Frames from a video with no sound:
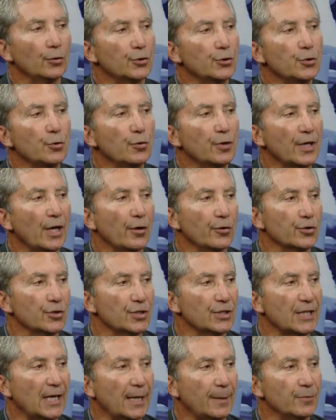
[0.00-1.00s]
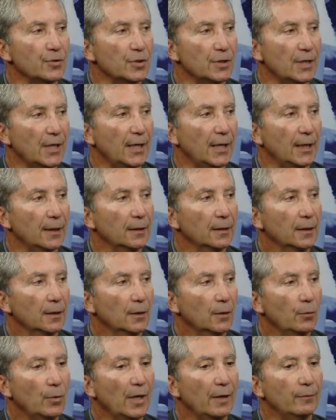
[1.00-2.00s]
2,000 times a day.
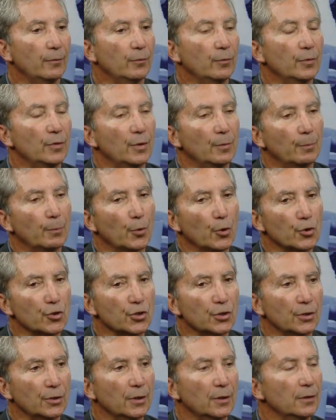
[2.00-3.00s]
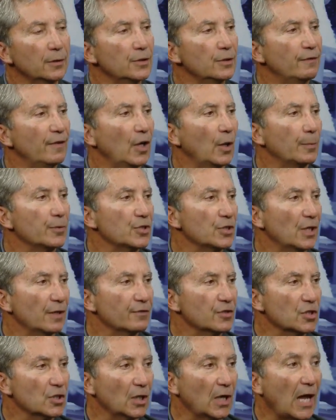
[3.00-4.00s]
Okay. We have, the person develops
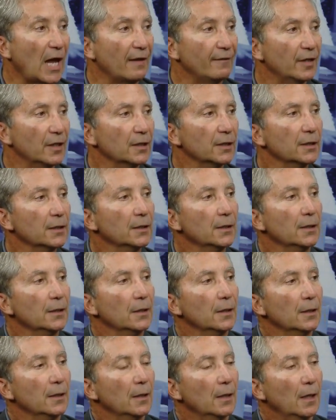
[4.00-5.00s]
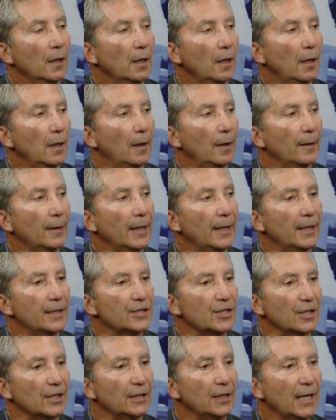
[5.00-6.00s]
enough saliva uh, and
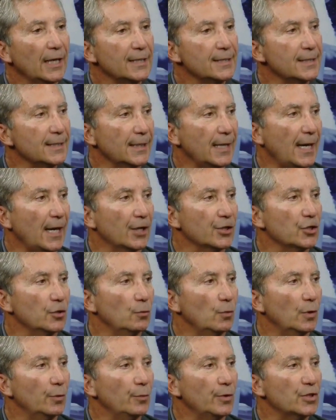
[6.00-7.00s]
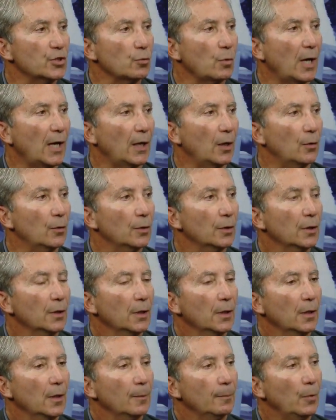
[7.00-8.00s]
it's a cleansing action when we swallow.
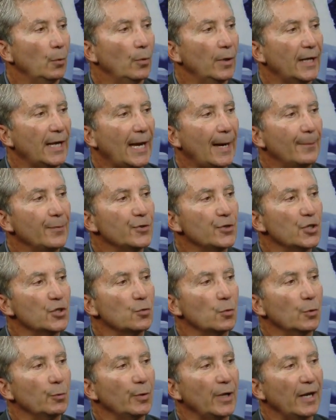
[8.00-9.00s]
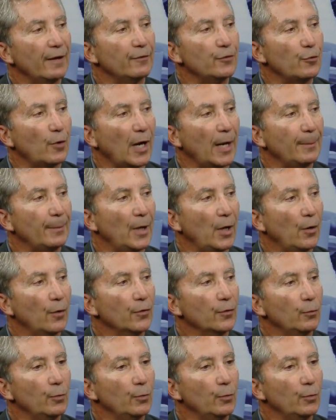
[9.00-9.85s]
Mm. But what happens is when we have dry mouth,